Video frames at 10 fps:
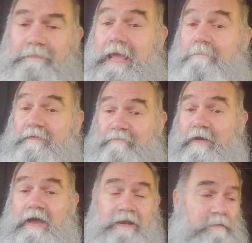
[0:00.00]
happy
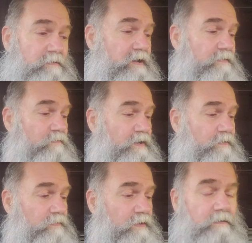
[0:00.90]
Friday, by the
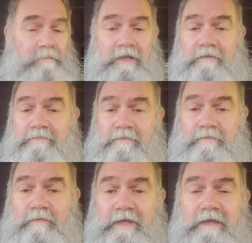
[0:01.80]
way. We all made it through
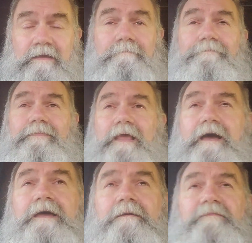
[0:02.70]
the week.
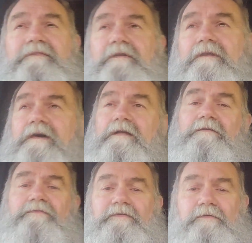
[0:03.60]
I am sitting down
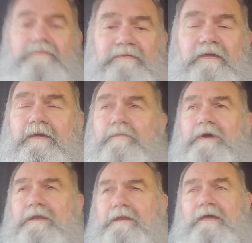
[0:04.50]
in Sioux City
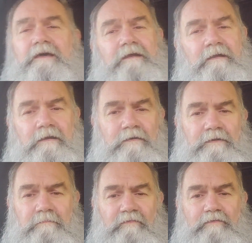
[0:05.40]
waiting to get
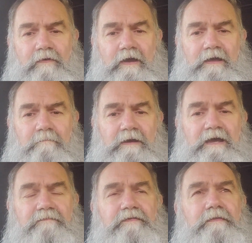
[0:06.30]
unloaded before I head
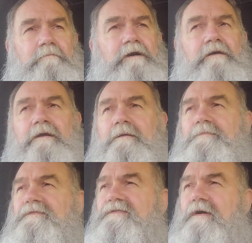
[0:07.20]
back for the barn
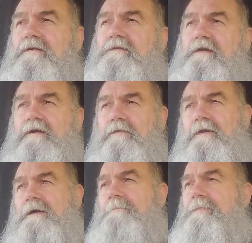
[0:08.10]
up in South
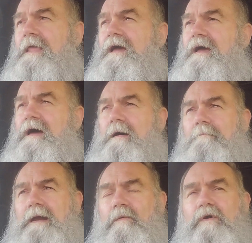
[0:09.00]
Dakota.
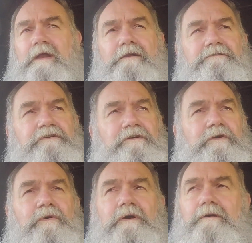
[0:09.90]
But I wanted
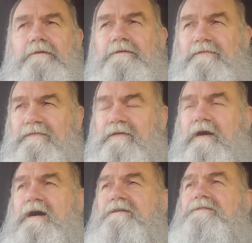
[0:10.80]
to
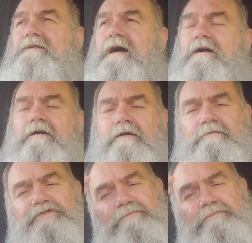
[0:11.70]
discuss, I heard